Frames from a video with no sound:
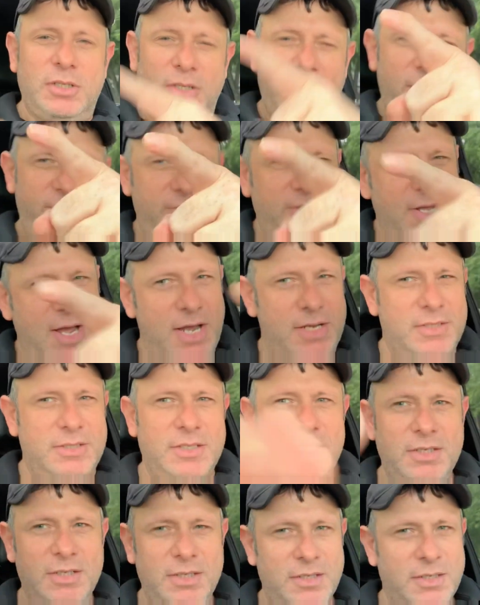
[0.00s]
Love you
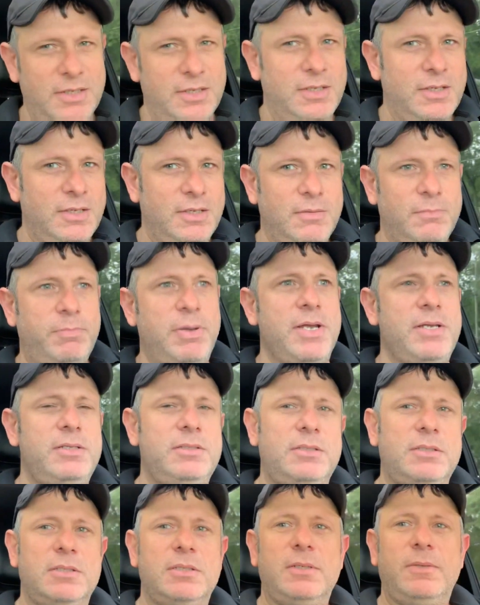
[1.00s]
guys.
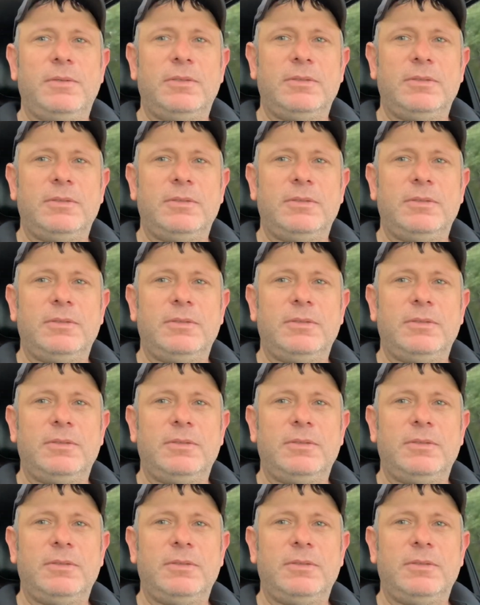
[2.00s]
Peace.